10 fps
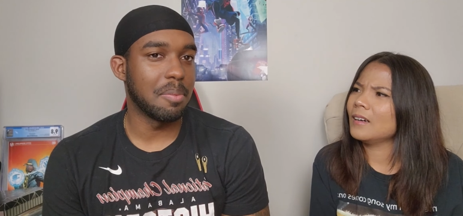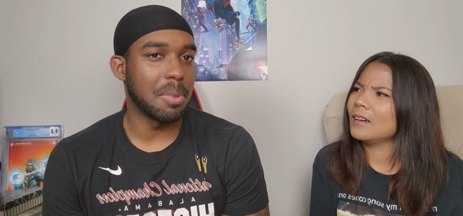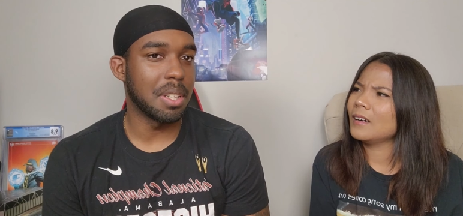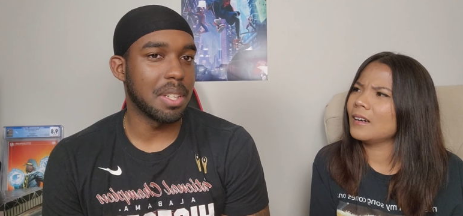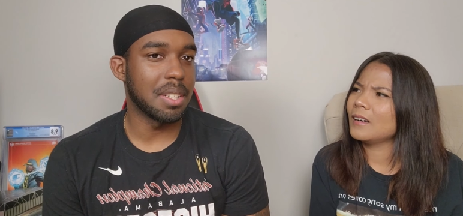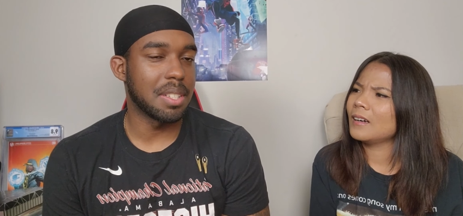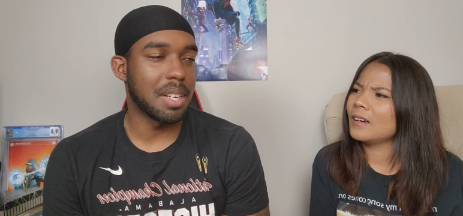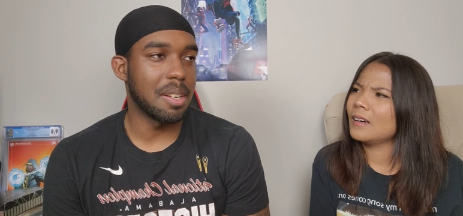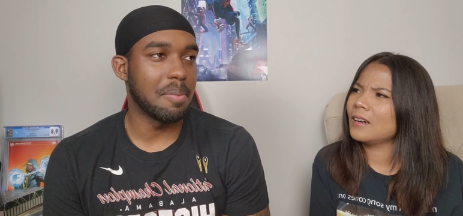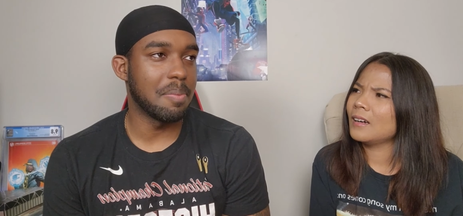Speaker 1: because
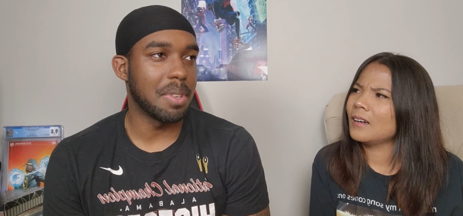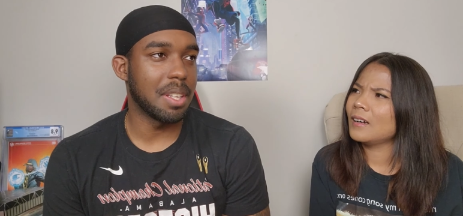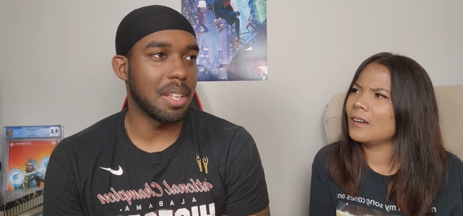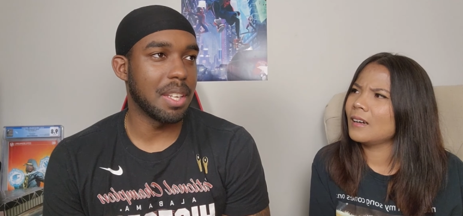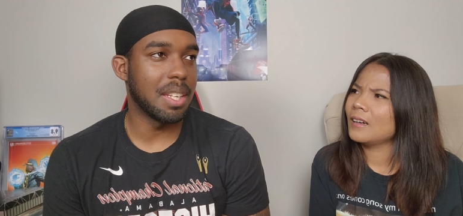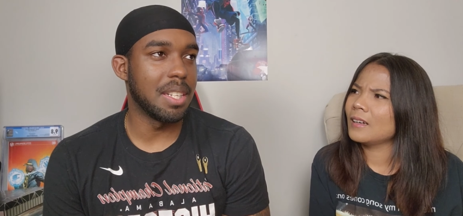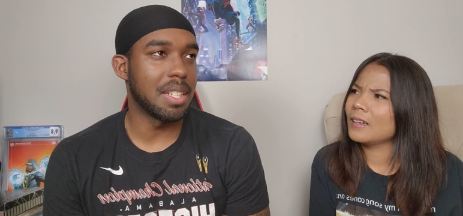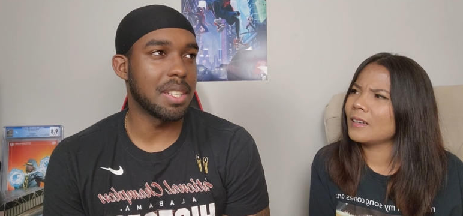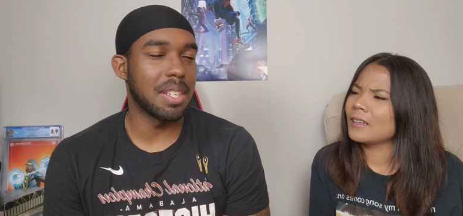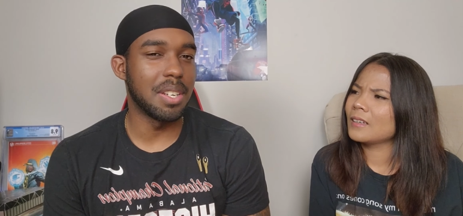um, he
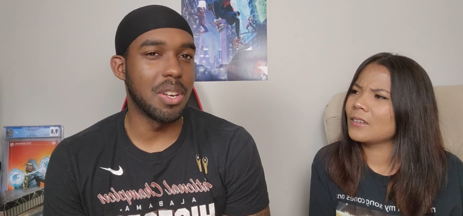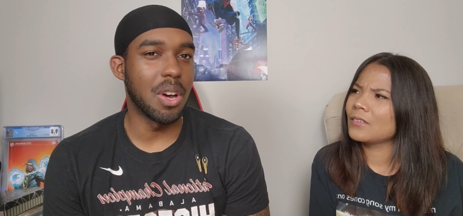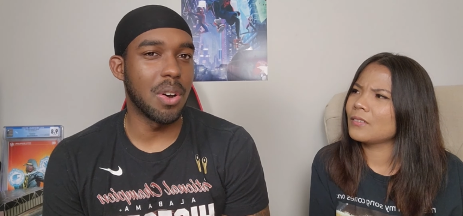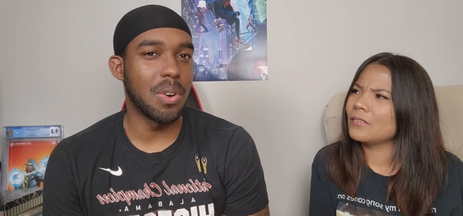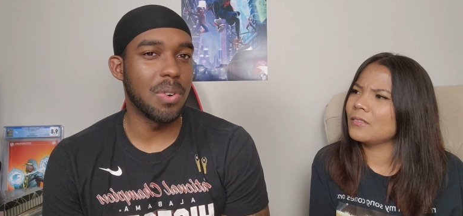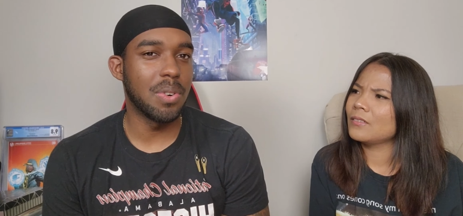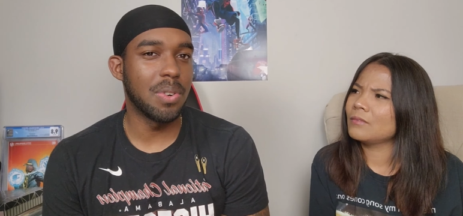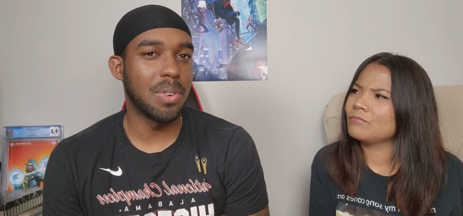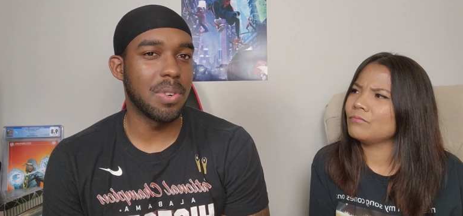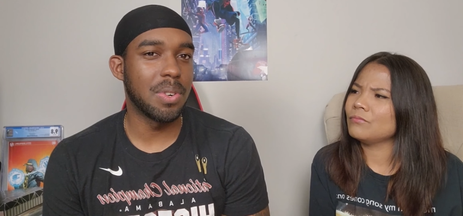doesn't know
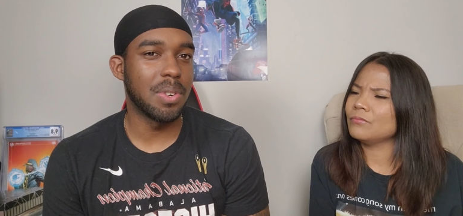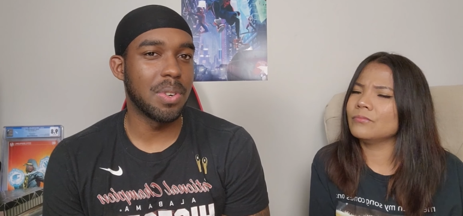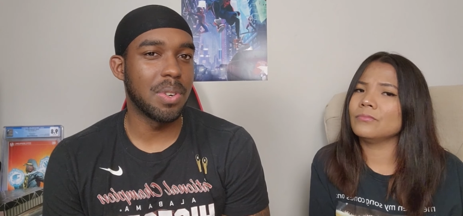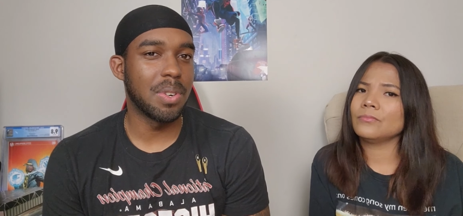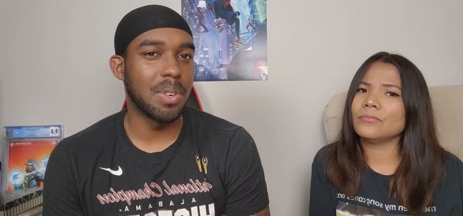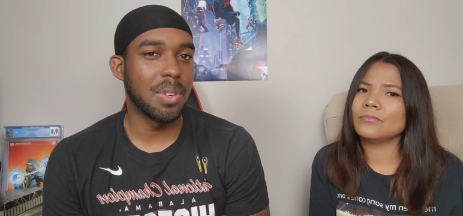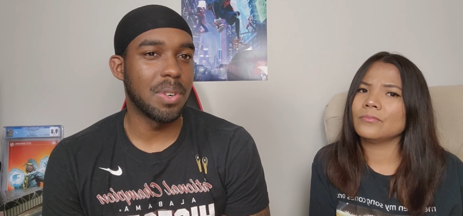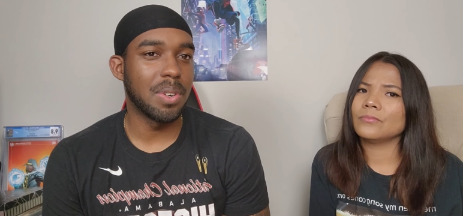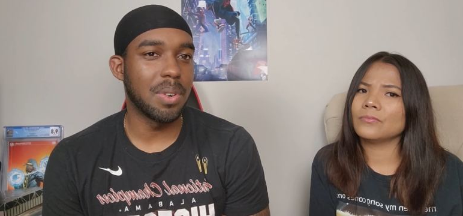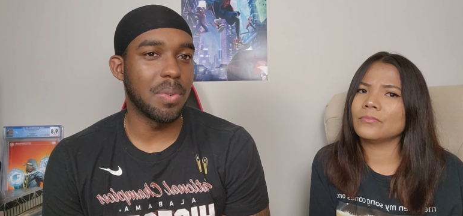mm-hmm.
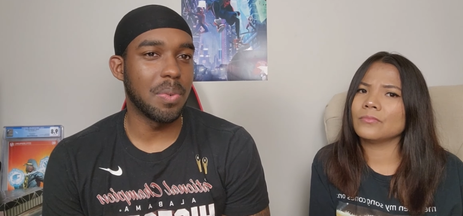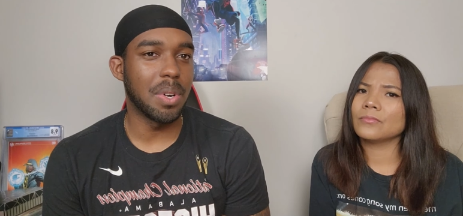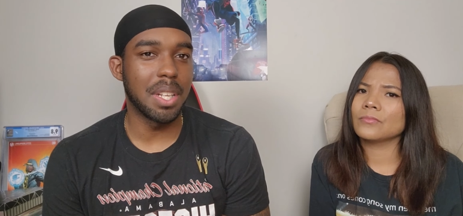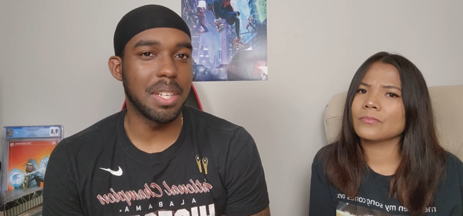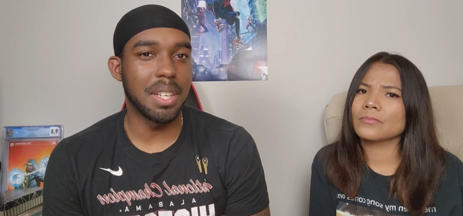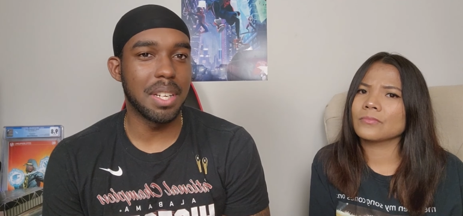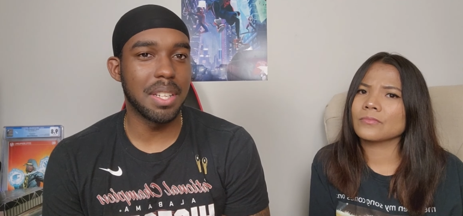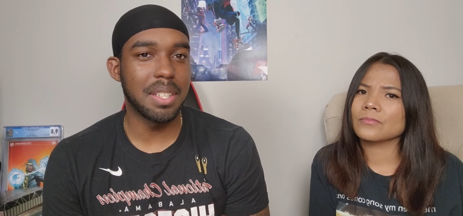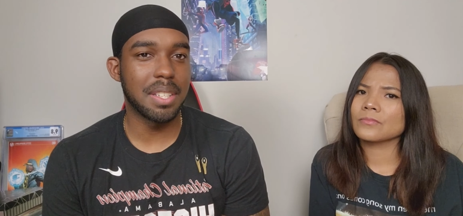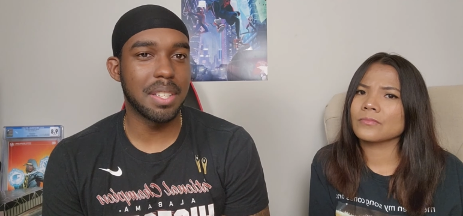what he
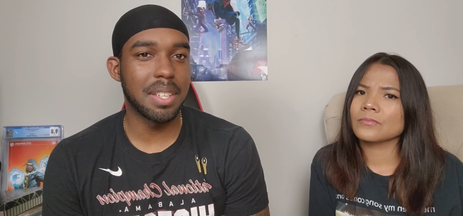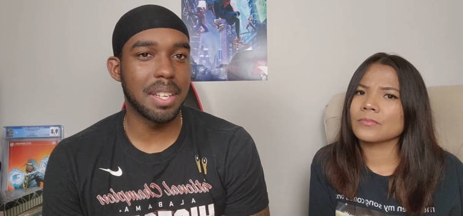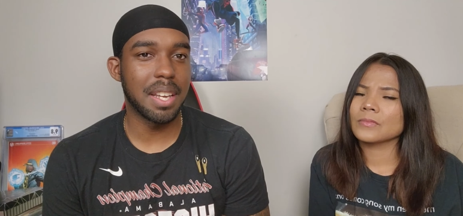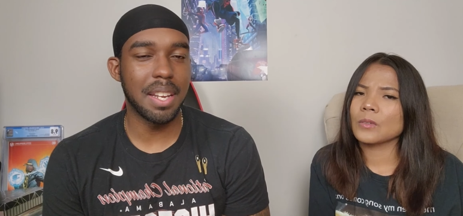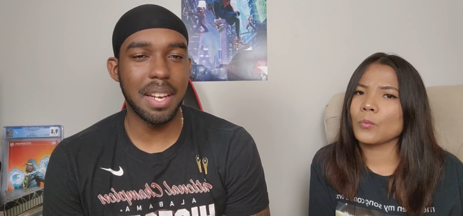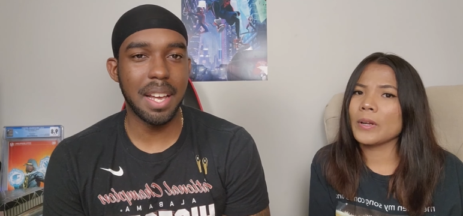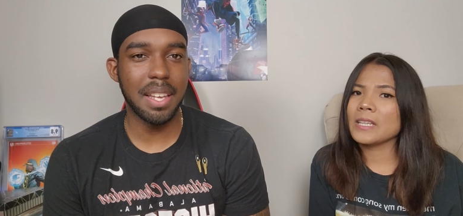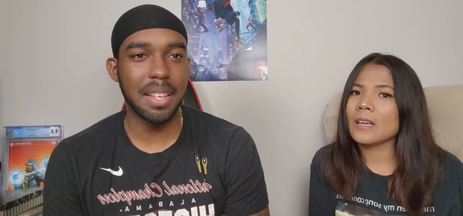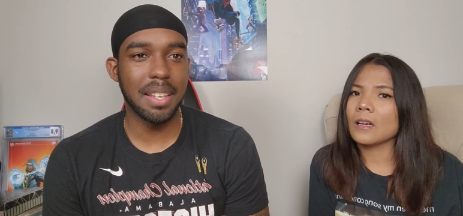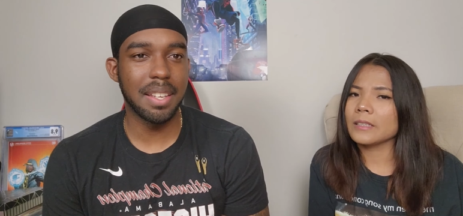does at night. When
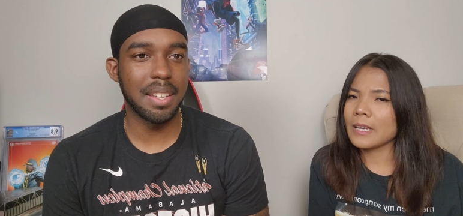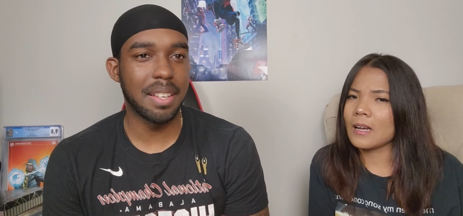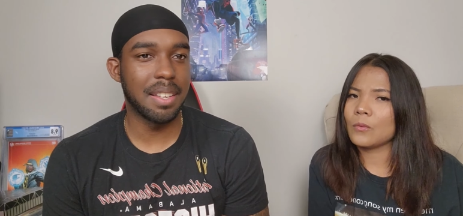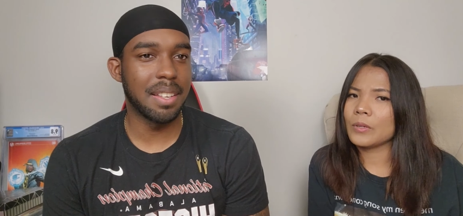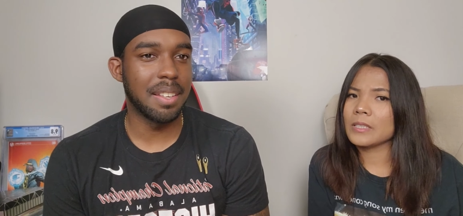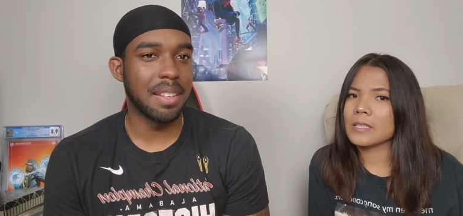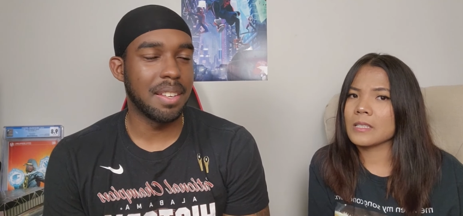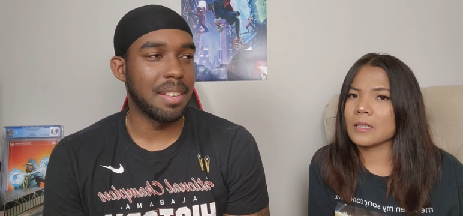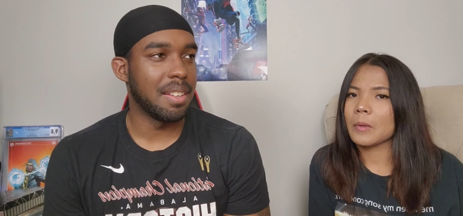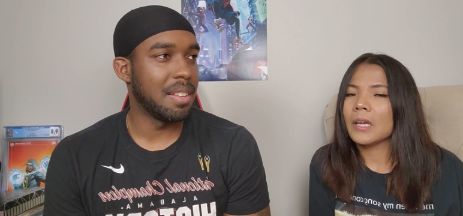he,
Speaker 2: yeah, when he's
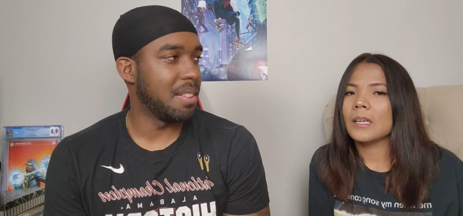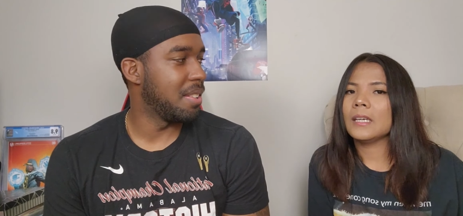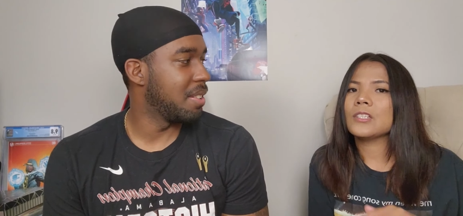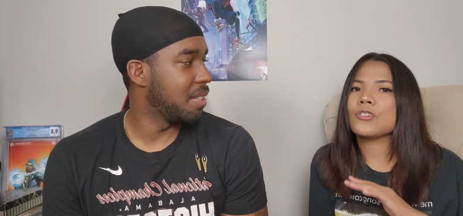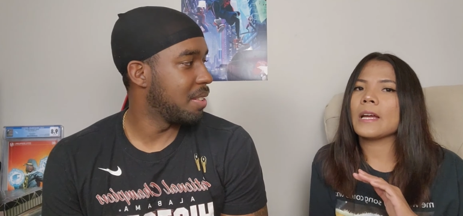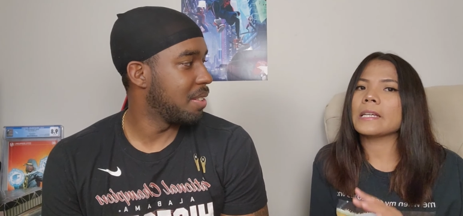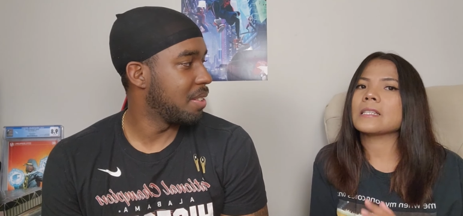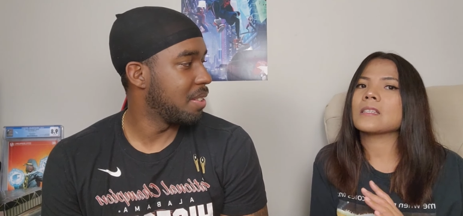asleep, he tries